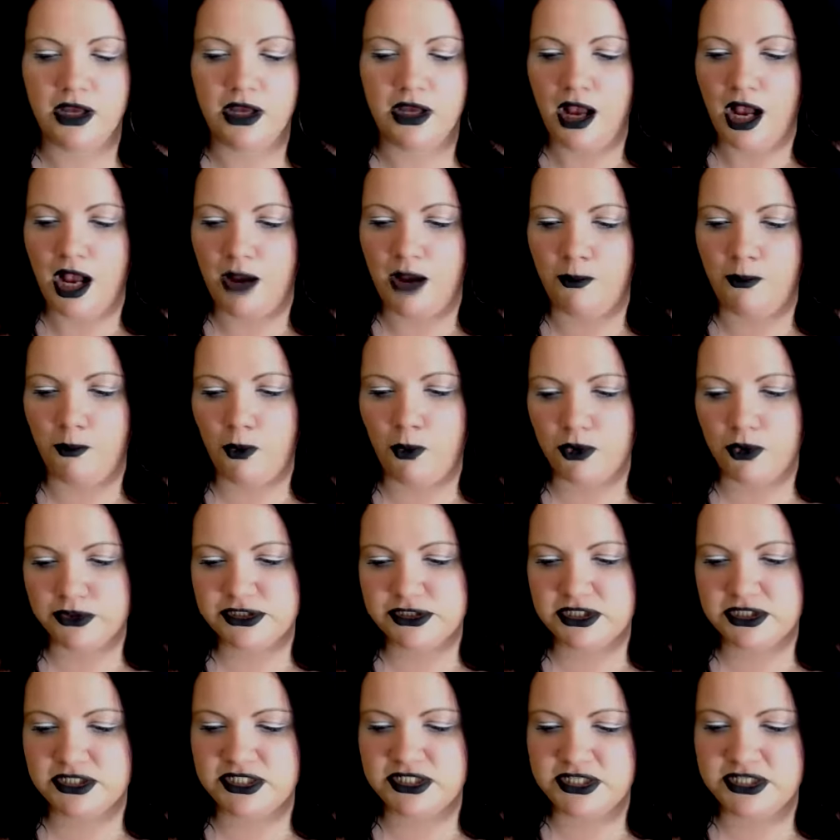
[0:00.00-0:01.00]
And water
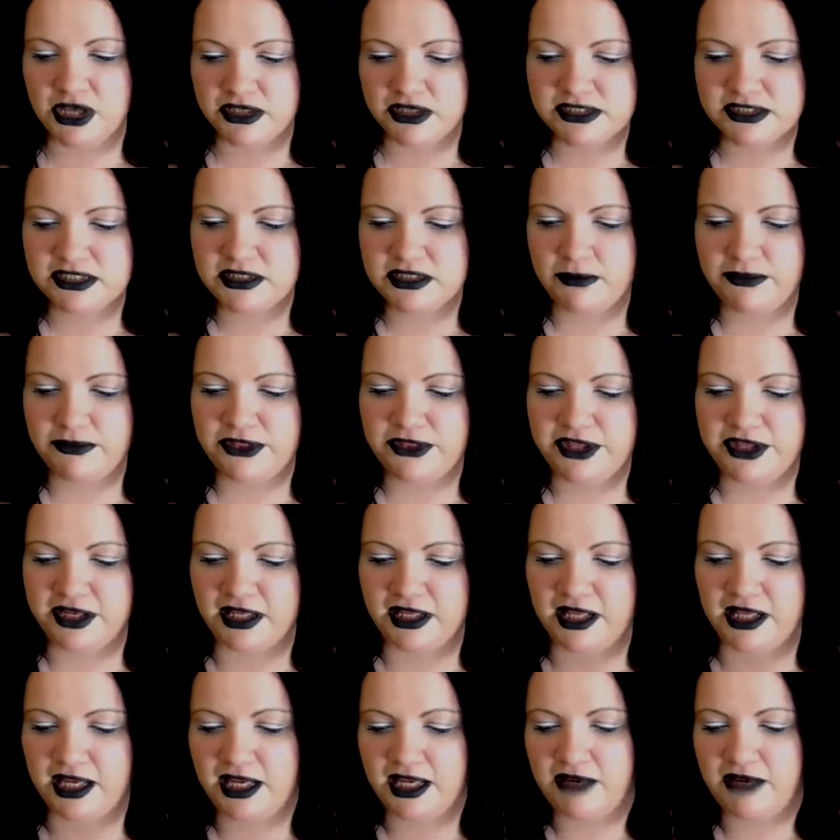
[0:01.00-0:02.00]
does something
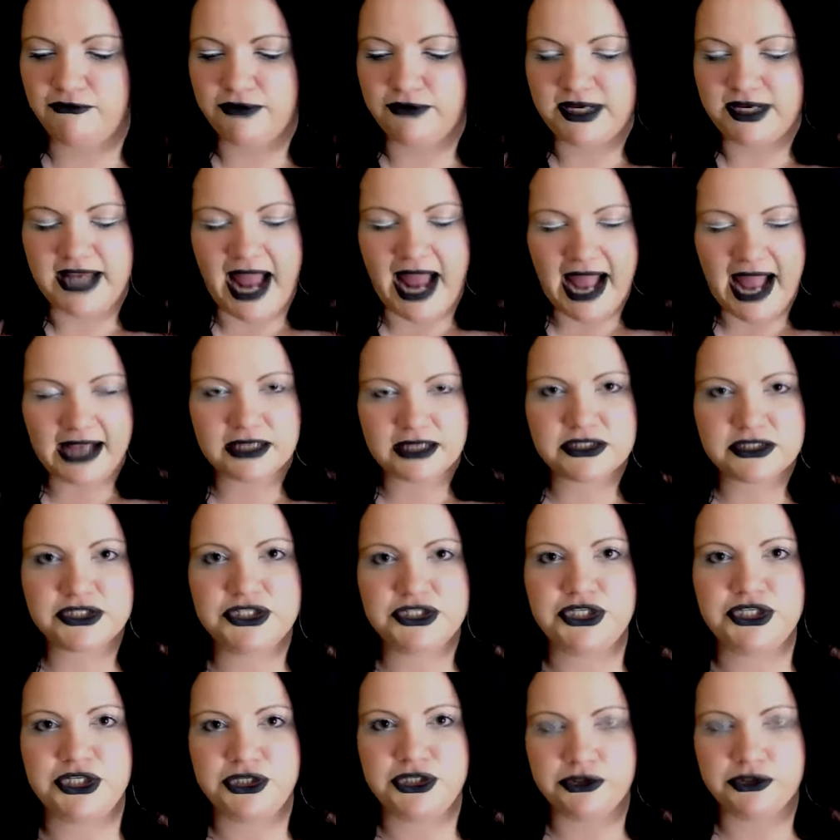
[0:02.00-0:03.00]
like it reacts
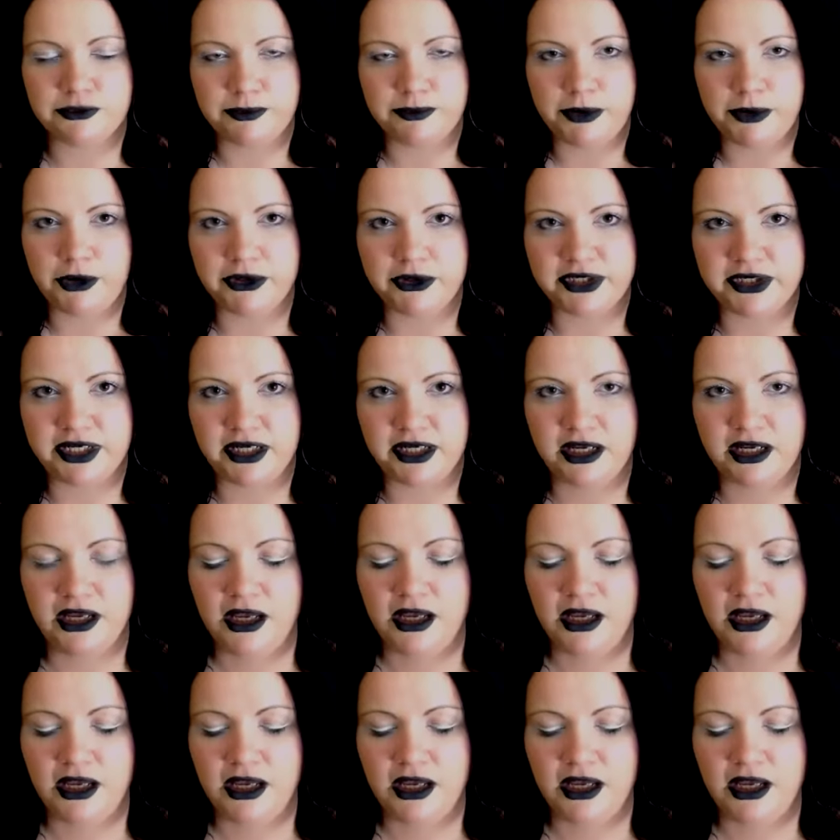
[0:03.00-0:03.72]
to your body.